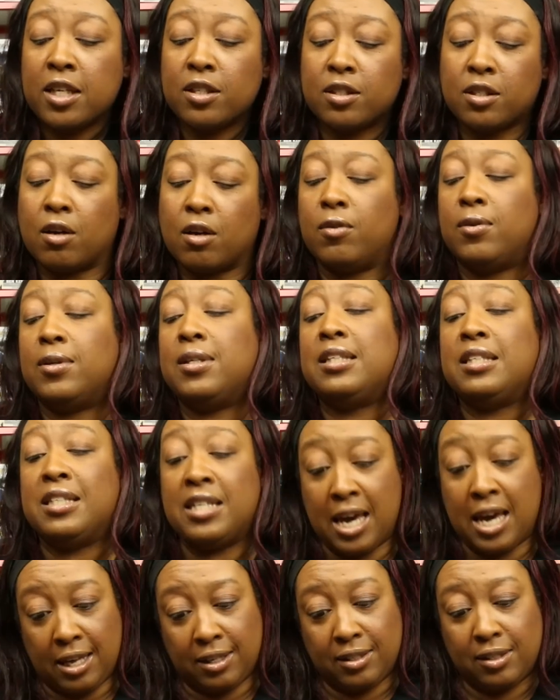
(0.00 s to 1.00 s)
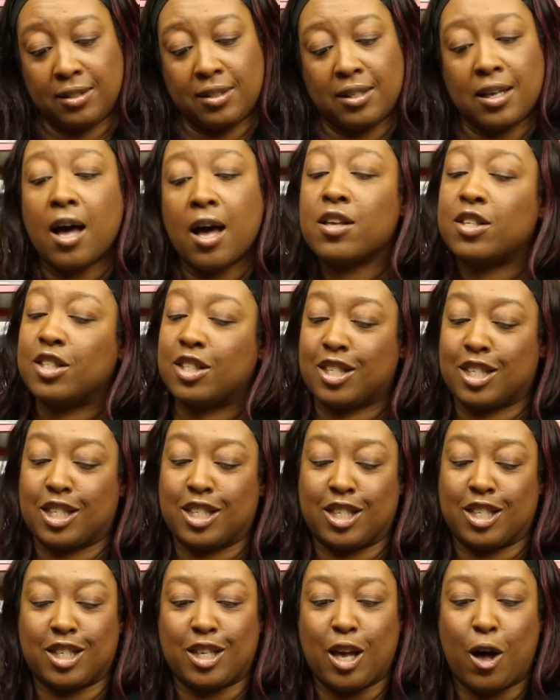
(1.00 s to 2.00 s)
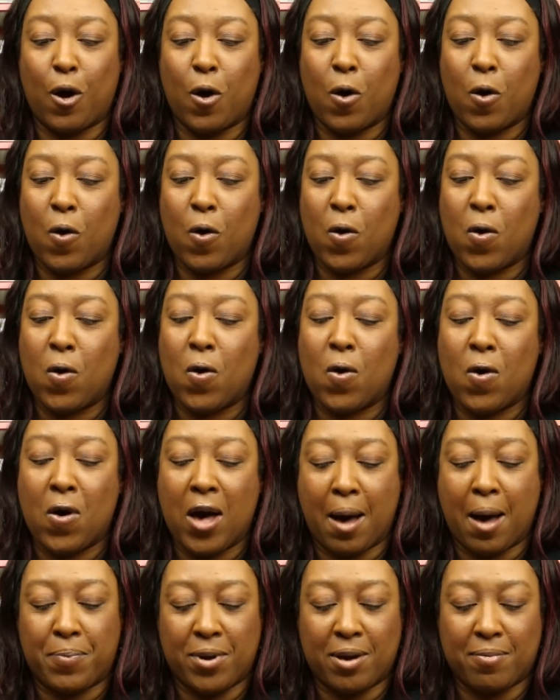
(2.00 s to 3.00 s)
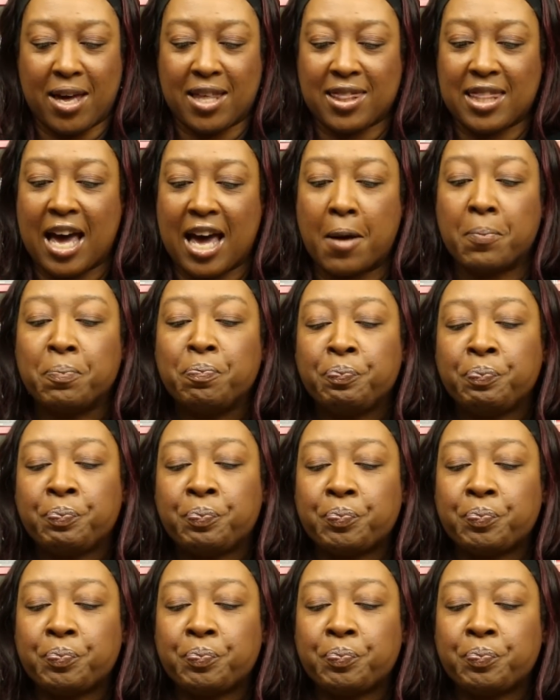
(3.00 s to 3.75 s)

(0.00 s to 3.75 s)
So yes, so happy about that.